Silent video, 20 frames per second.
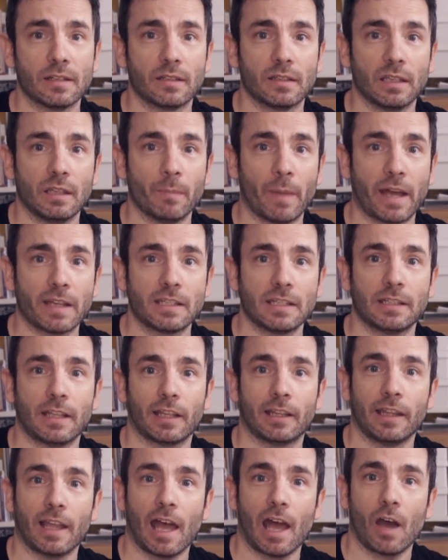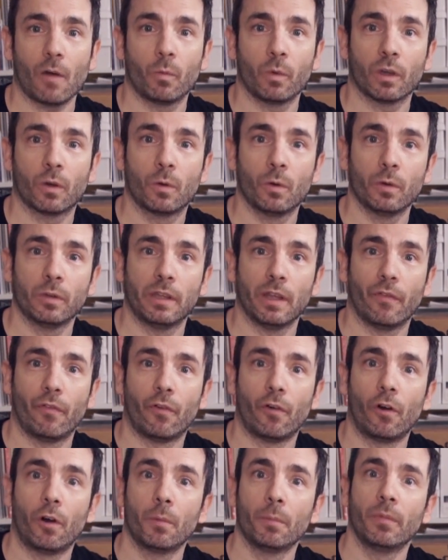imagine that now we could
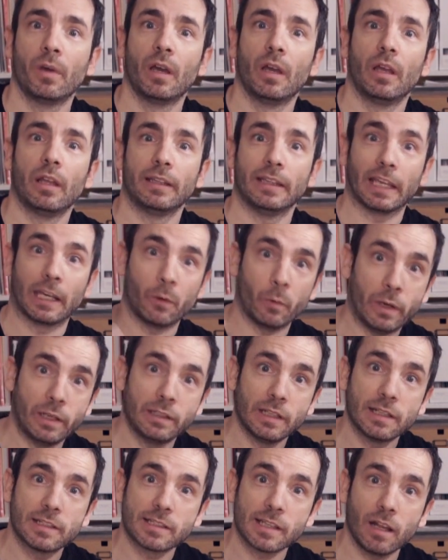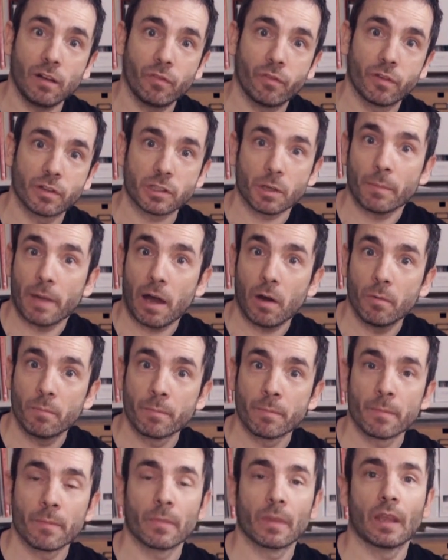deform the grid itself somehow,
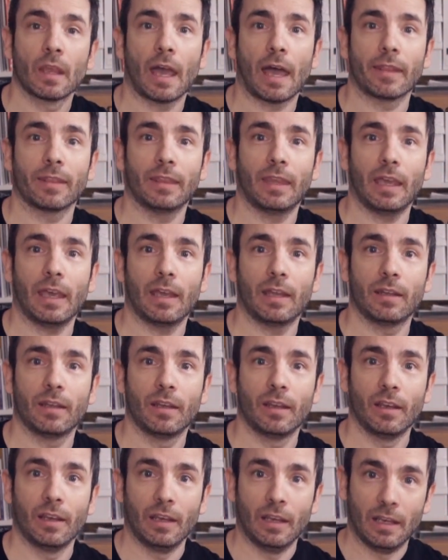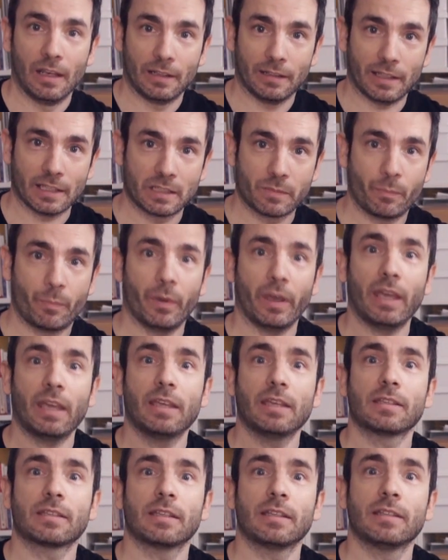and then the
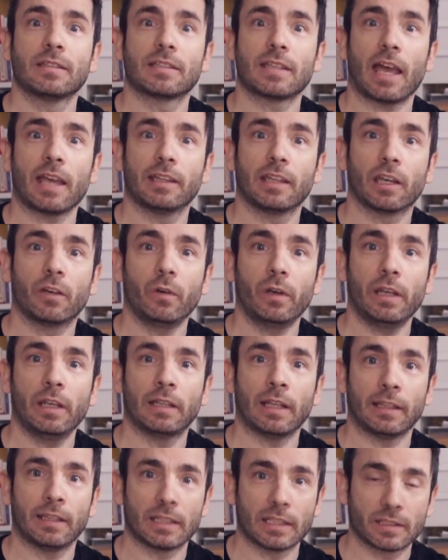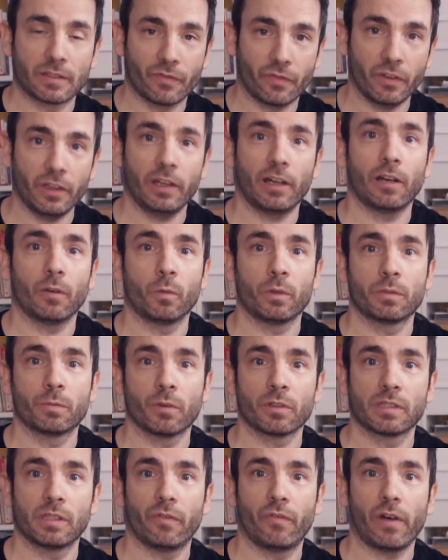space inside the grid and the sphere, which
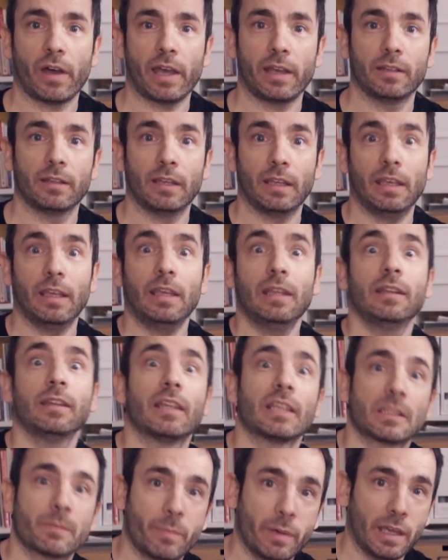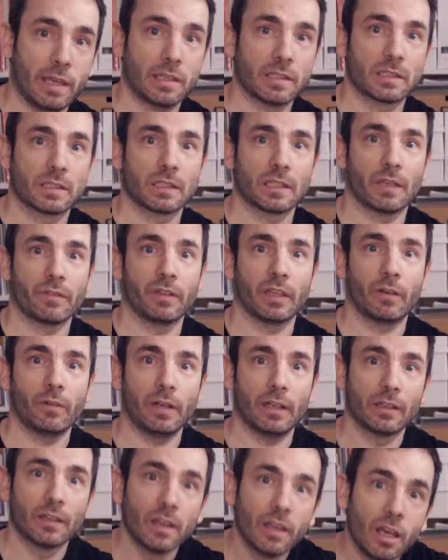was defined in the space of the
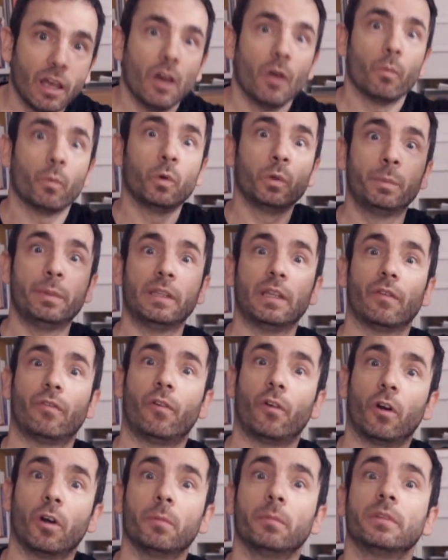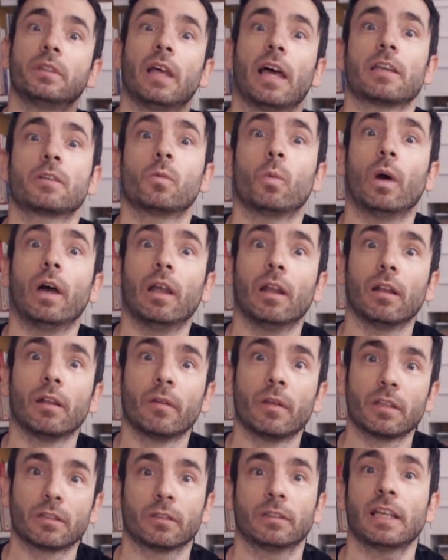grid, would be deformed as well.
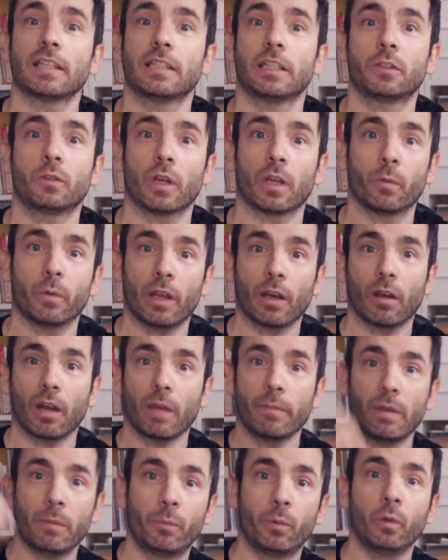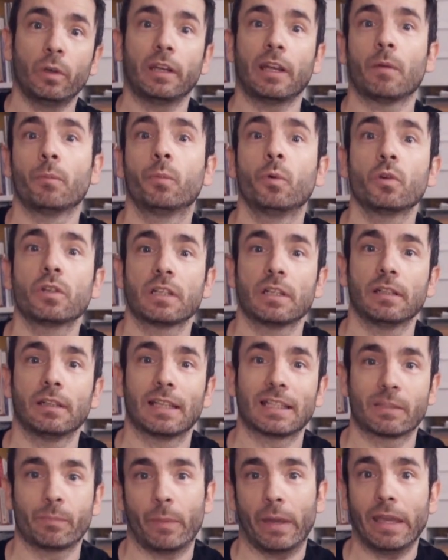So that's the trick. We are going to be pulling and pushing the
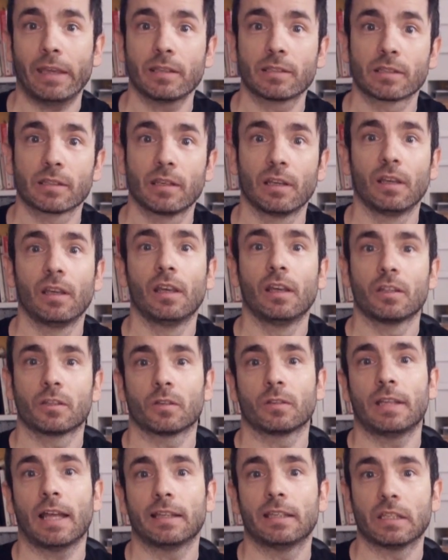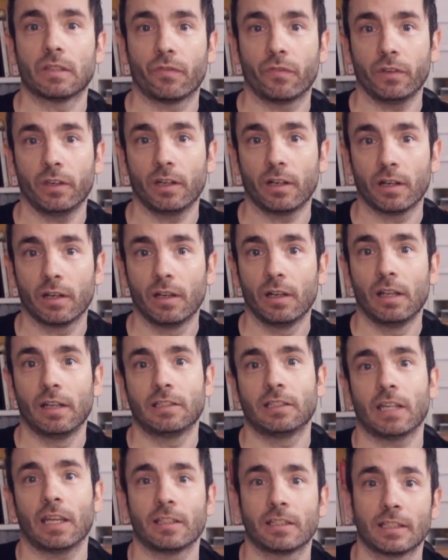space so that the sphere
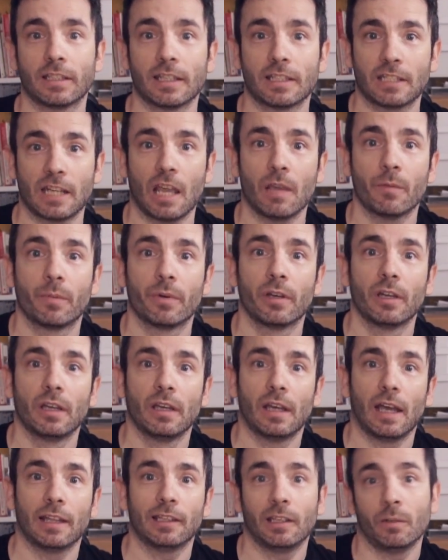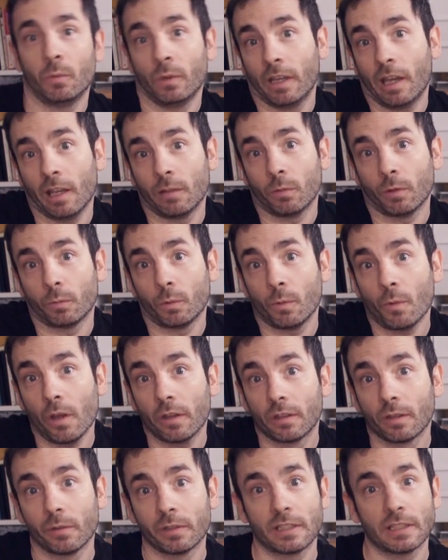changes the shape until we get what we
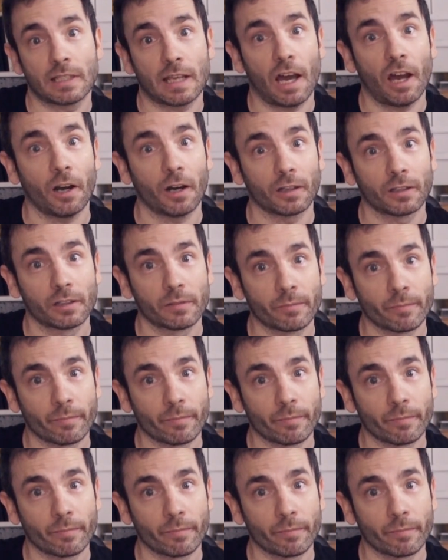want, which is a heart.